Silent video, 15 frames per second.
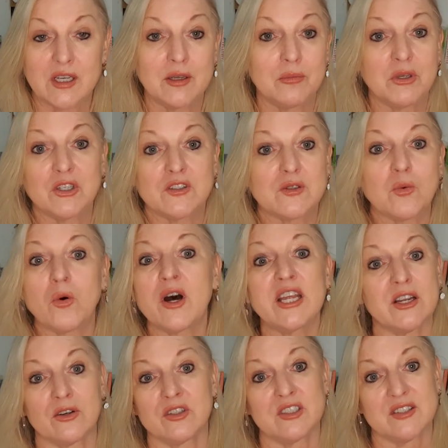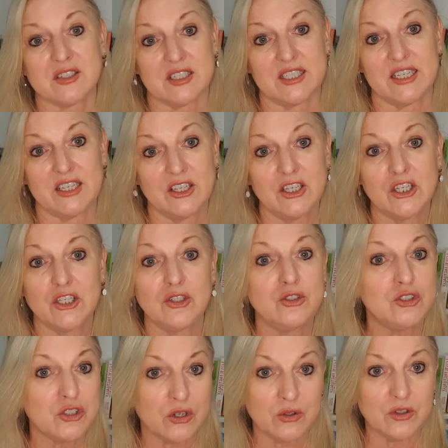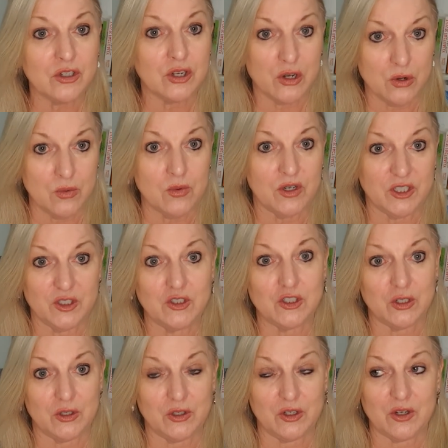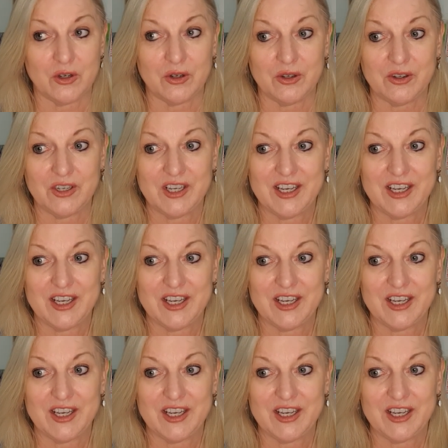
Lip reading: Because quite honestly, You don't know what you don't know.